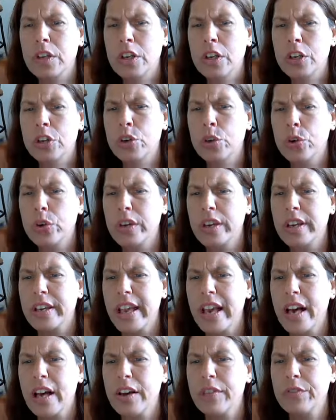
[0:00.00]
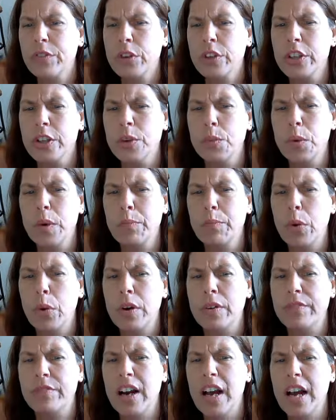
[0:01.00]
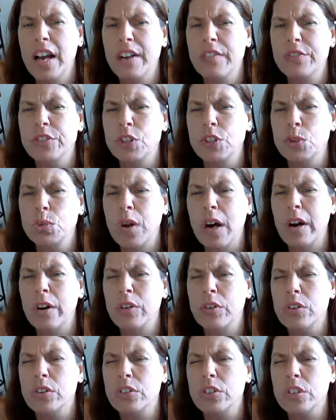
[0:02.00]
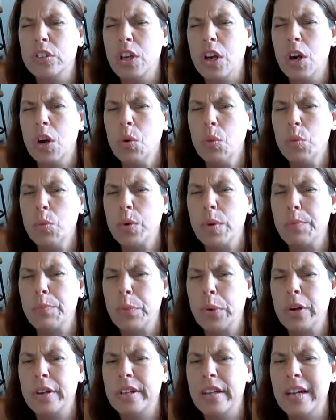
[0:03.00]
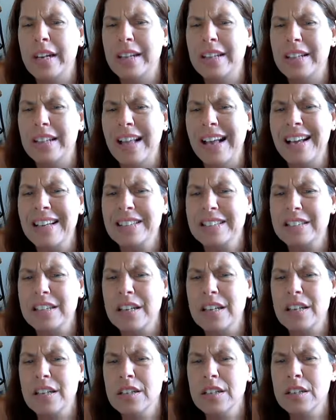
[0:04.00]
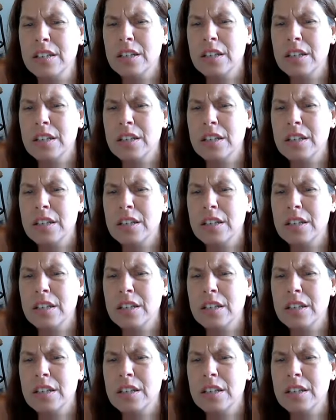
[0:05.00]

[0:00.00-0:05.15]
Yucca, California, 1.5, 2 hours ago. 1.9, Alaska.